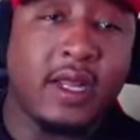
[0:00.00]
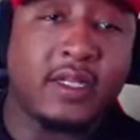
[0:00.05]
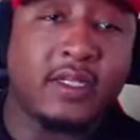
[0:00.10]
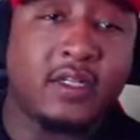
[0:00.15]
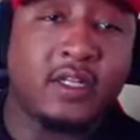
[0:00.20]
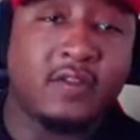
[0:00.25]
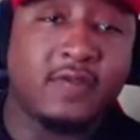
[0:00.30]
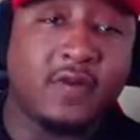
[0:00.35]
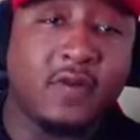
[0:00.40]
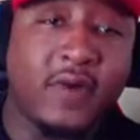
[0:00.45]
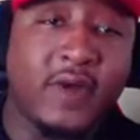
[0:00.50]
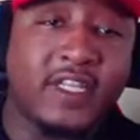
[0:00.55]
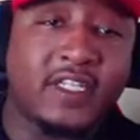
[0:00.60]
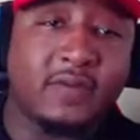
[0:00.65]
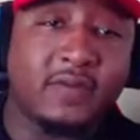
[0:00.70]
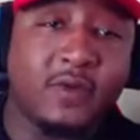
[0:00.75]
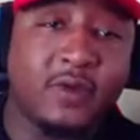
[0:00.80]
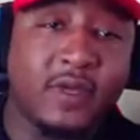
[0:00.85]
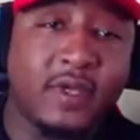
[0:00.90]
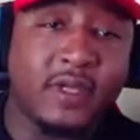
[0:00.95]
gotta search for white
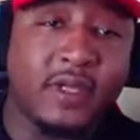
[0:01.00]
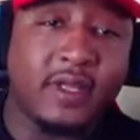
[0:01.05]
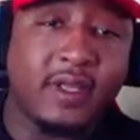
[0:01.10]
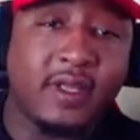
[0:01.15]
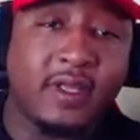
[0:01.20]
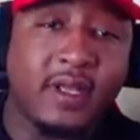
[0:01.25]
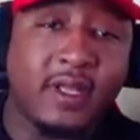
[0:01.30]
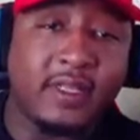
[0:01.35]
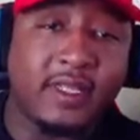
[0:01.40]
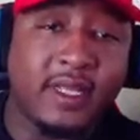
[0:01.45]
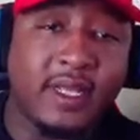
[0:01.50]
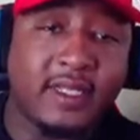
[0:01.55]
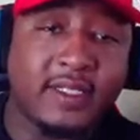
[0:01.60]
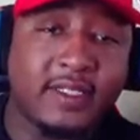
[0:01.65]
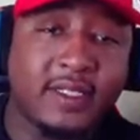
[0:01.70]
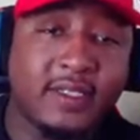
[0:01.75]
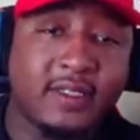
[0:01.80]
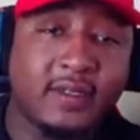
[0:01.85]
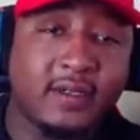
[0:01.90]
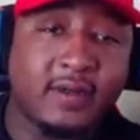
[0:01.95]
smoke again. I think I
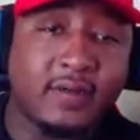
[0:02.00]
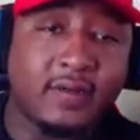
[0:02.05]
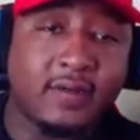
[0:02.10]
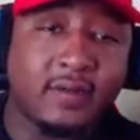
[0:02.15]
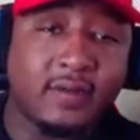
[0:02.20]
see some.